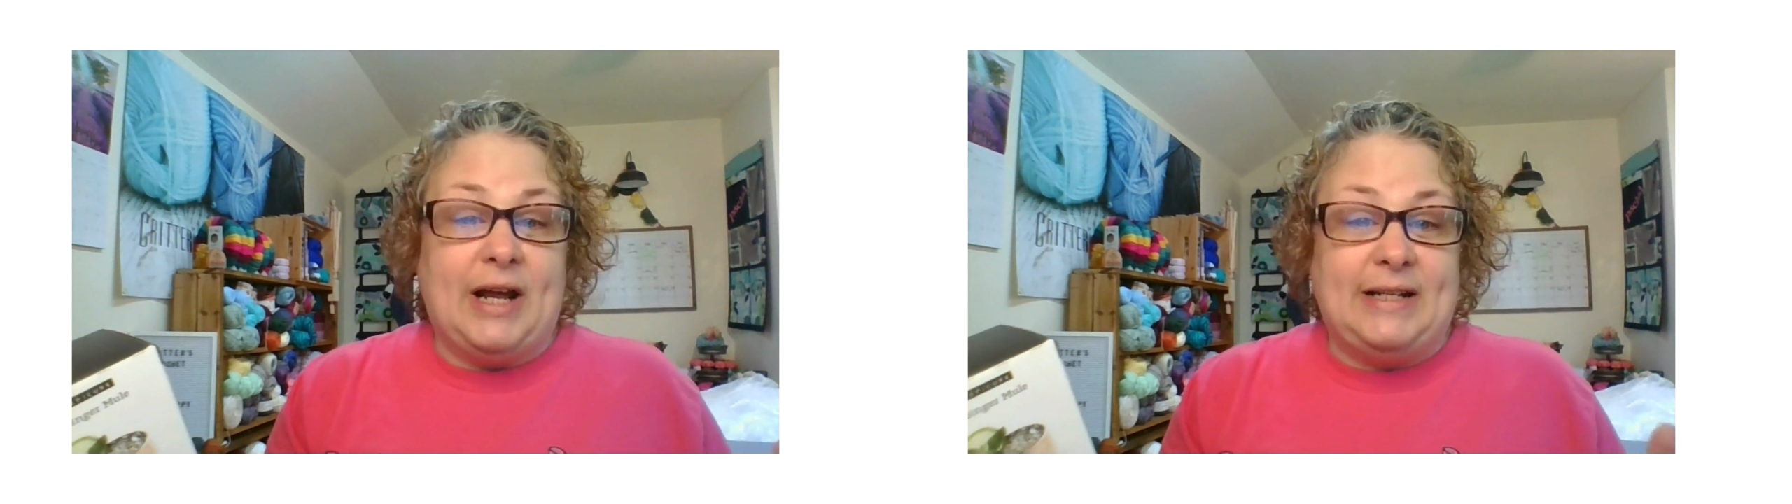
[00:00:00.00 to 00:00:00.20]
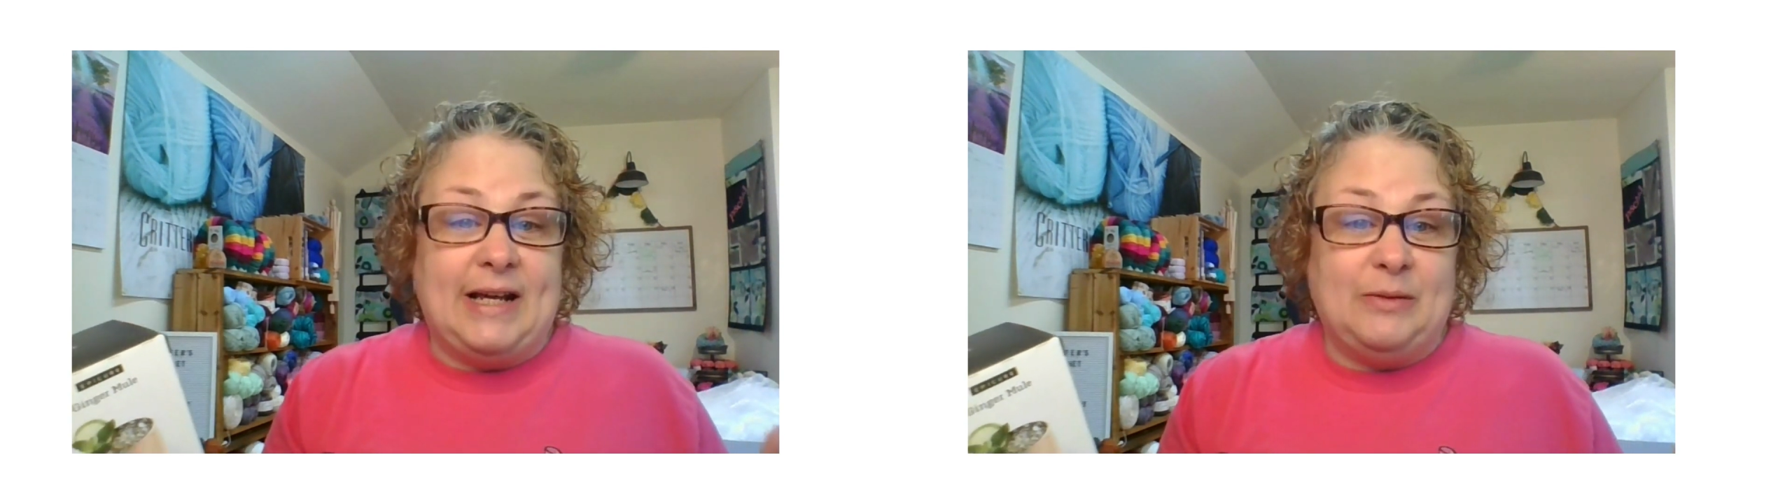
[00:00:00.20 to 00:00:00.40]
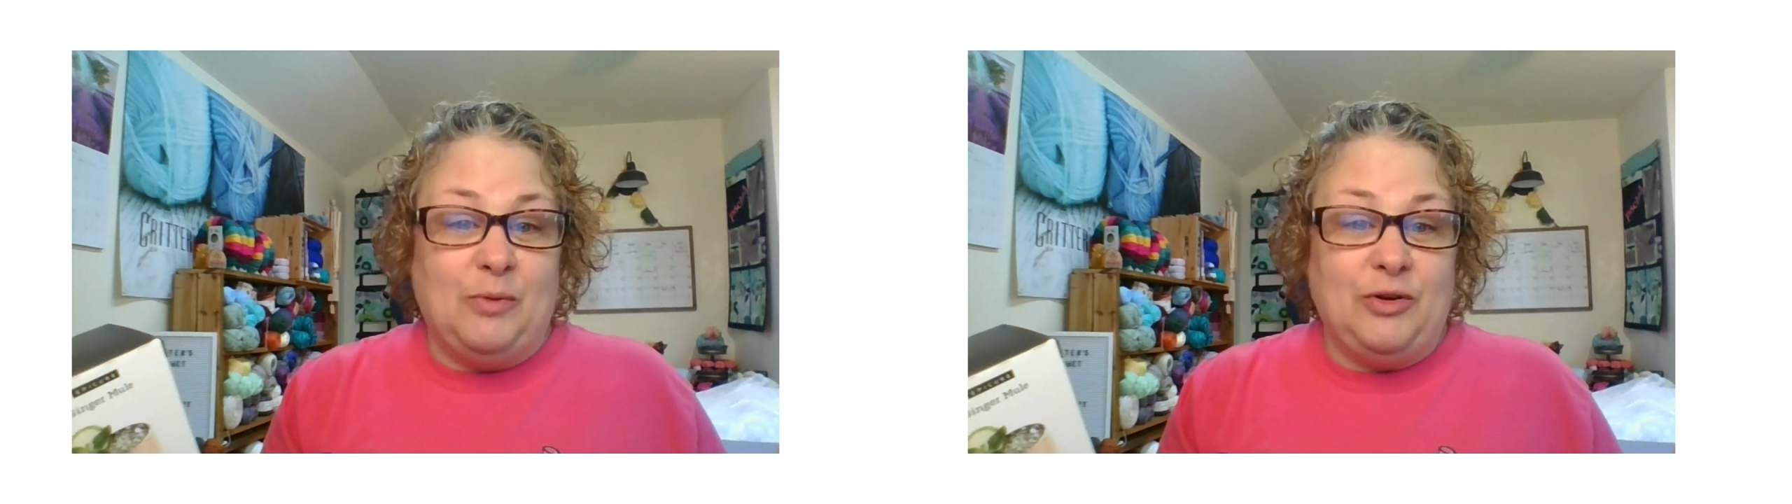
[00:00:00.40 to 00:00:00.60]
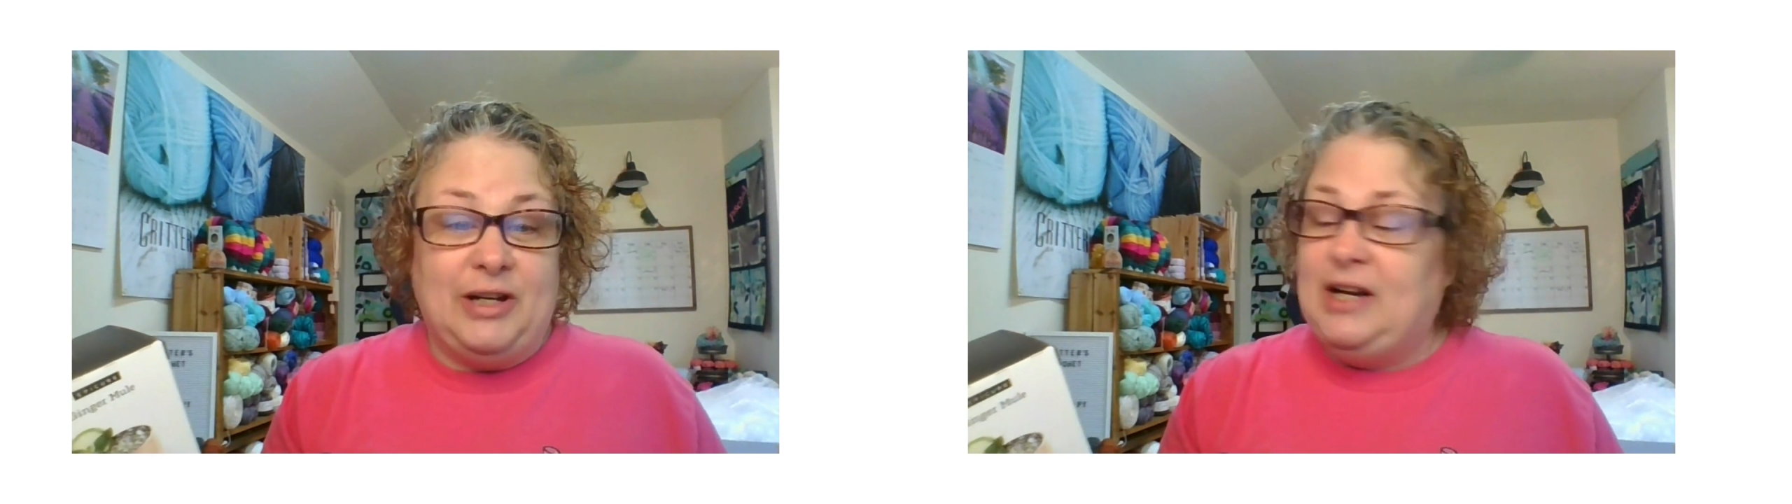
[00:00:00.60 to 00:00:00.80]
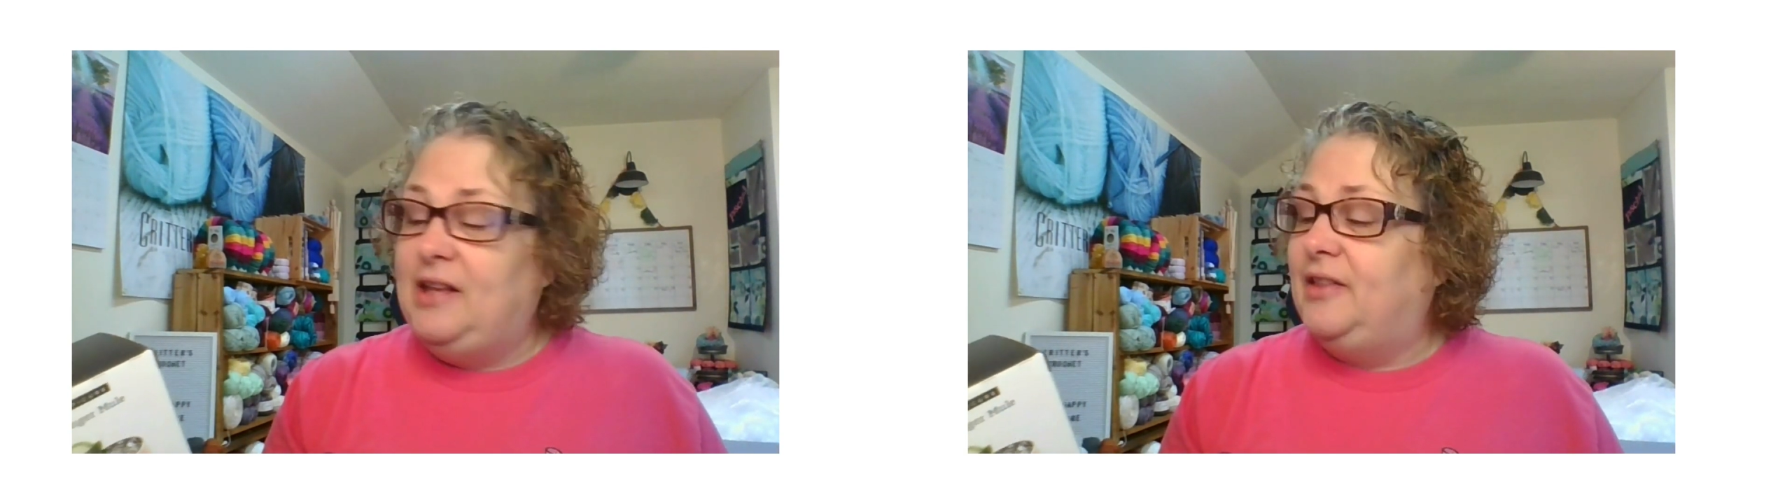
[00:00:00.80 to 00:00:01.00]
I taste more
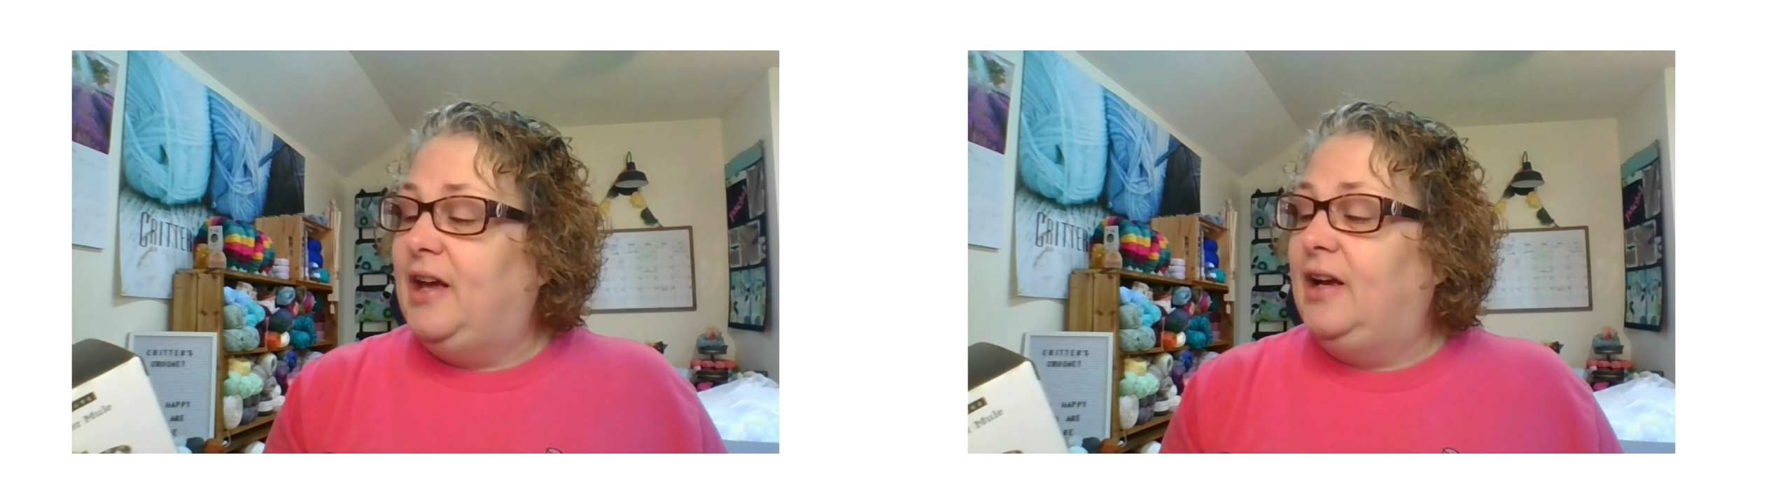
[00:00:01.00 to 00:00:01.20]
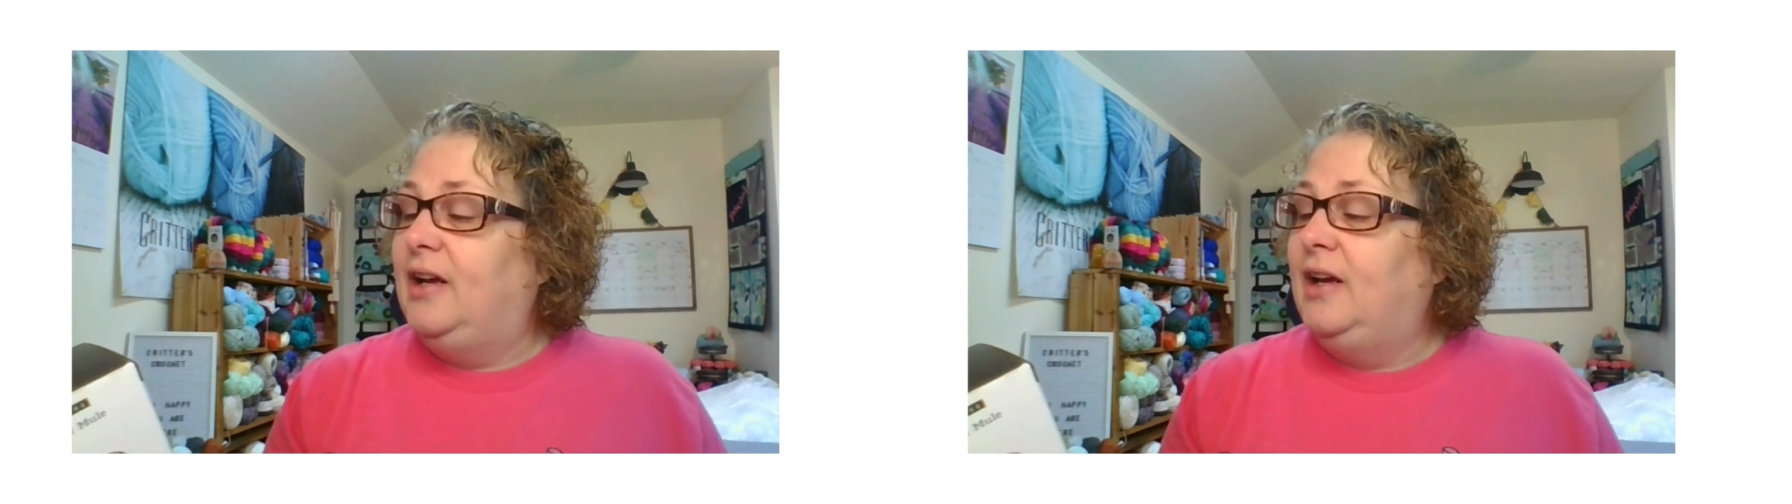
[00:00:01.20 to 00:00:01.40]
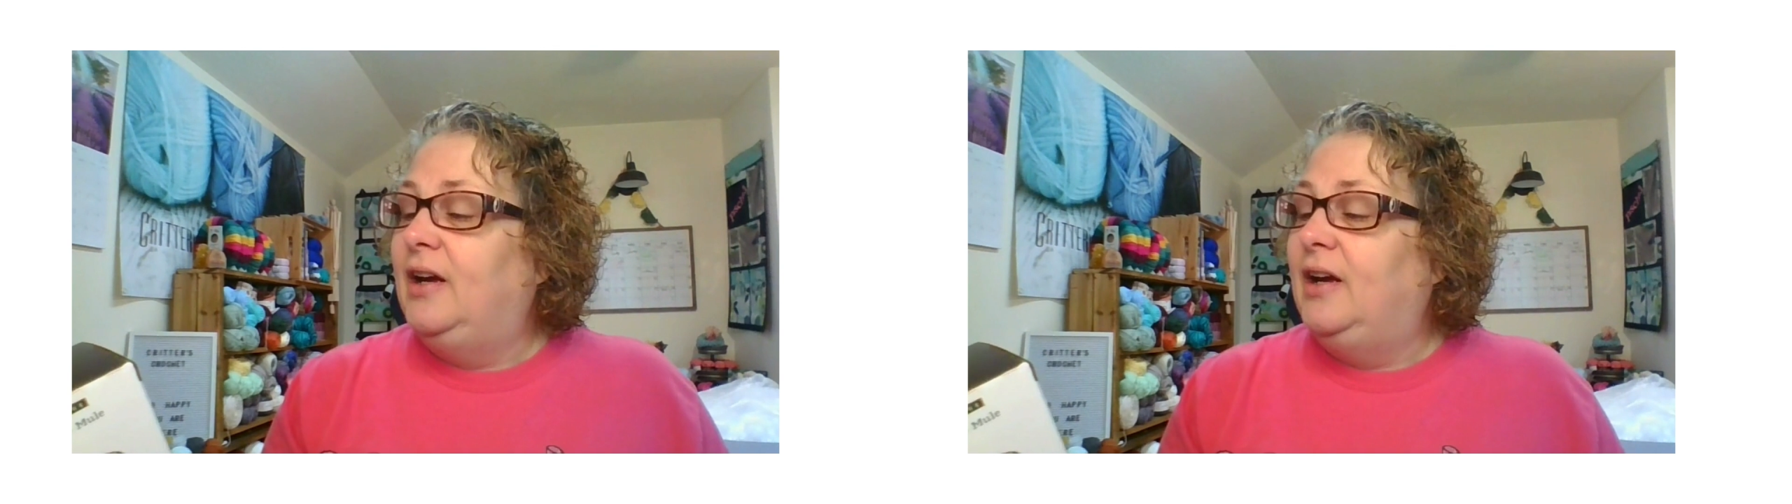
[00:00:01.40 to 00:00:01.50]
than anything.